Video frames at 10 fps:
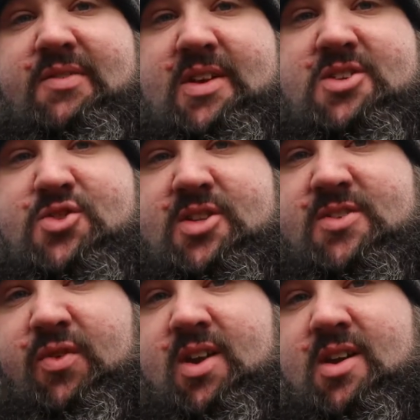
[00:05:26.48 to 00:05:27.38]
if you enjoy
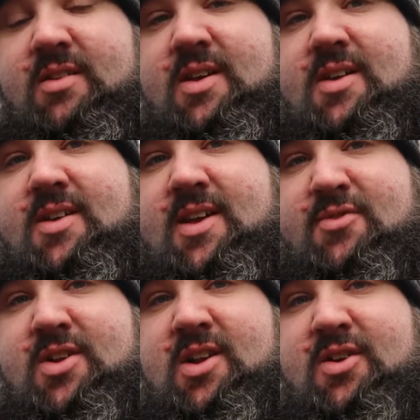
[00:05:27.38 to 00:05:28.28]
this video
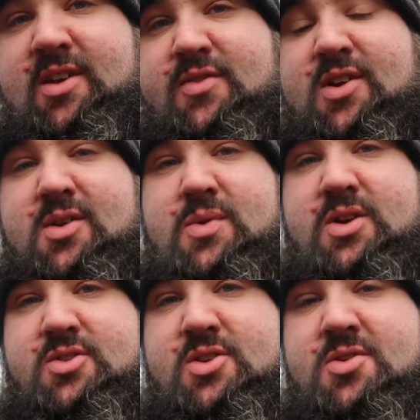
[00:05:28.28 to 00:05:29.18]
give it a like if you like what
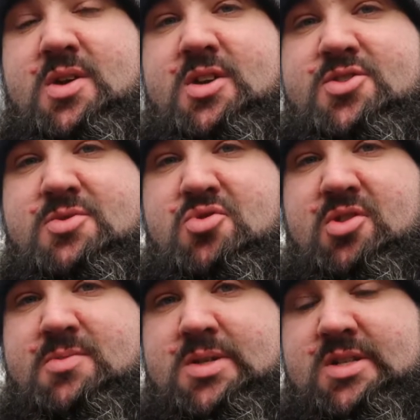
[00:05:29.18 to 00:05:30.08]
I do
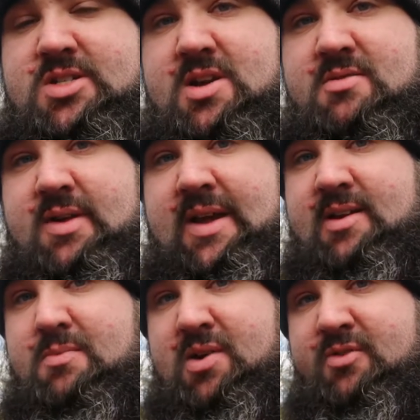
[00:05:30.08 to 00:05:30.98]
subscribe to the channel
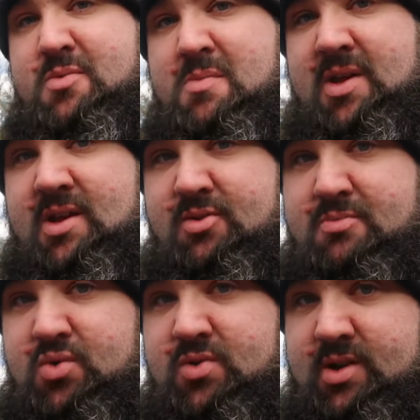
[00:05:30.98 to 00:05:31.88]
and apart from it being a
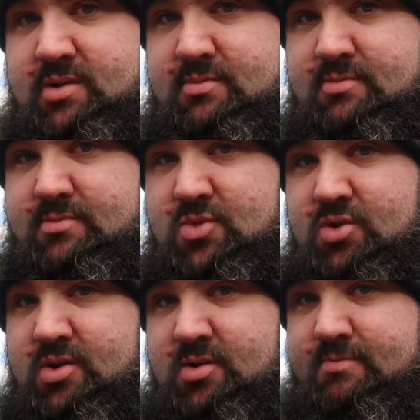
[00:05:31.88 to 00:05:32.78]
good morning
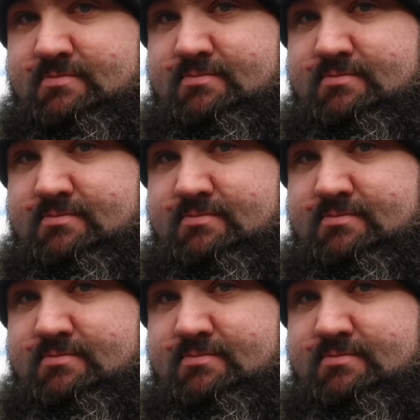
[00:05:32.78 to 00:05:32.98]
good night